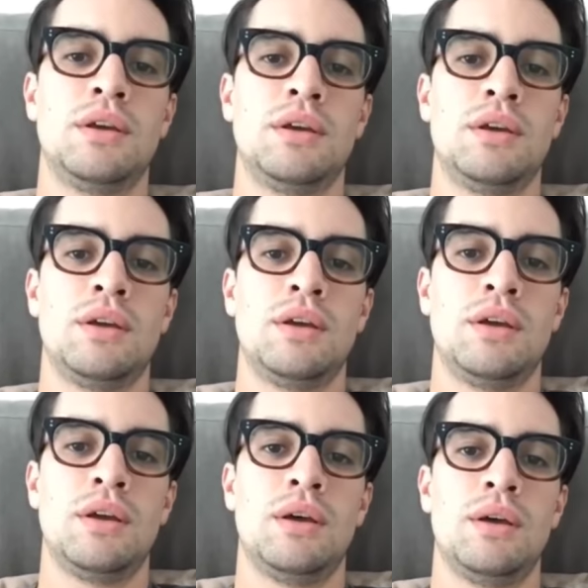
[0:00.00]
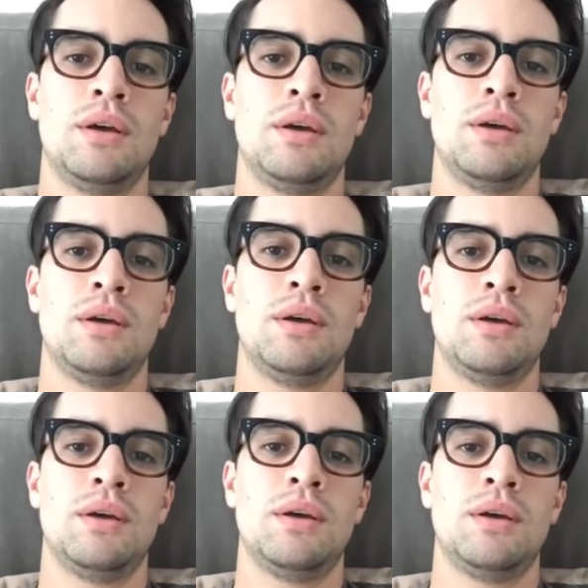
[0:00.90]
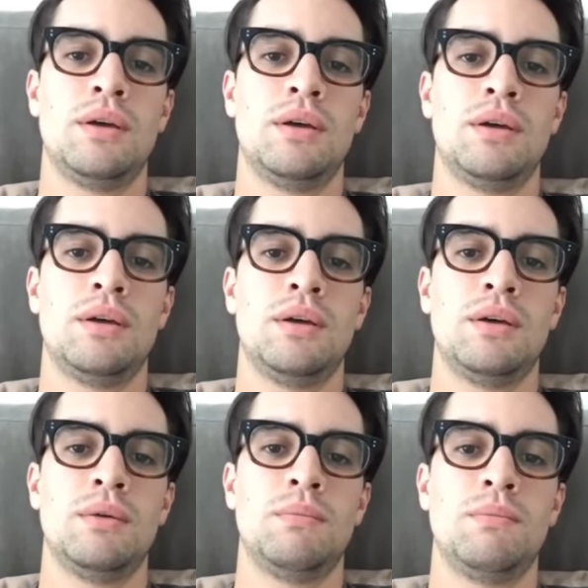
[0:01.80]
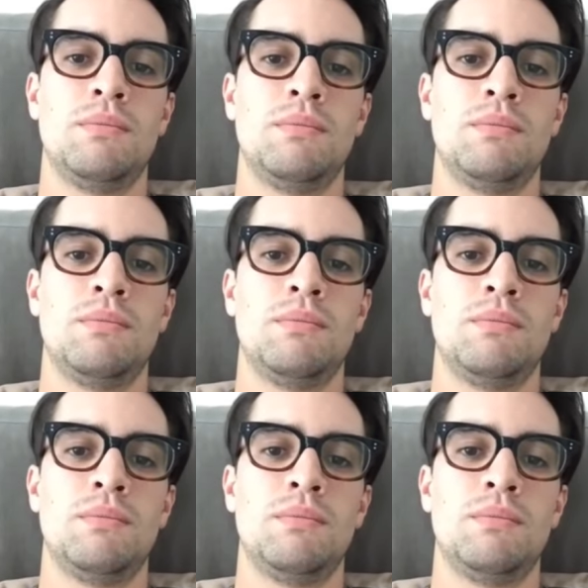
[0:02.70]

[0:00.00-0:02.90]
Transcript: No one is speaking in this clip.